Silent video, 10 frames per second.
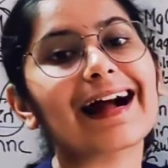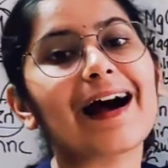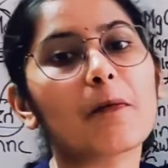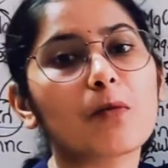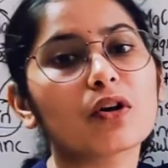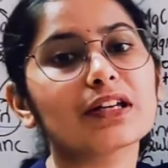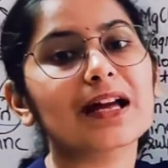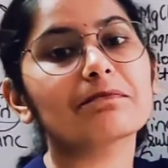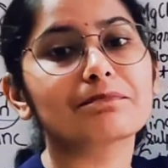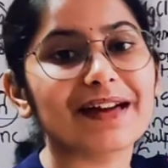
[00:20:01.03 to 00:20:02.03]

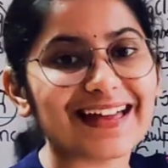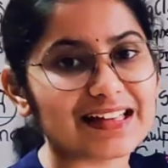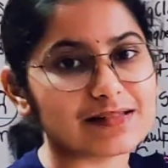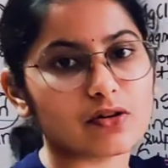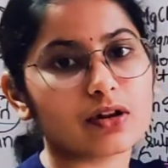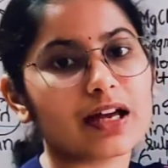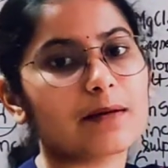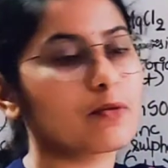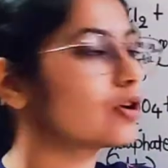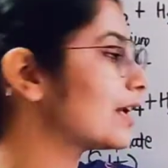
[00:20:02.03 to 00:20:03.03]
ammonium base, okay,
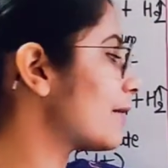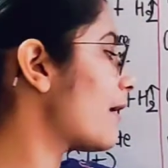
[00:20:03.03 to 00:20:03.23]
ammonium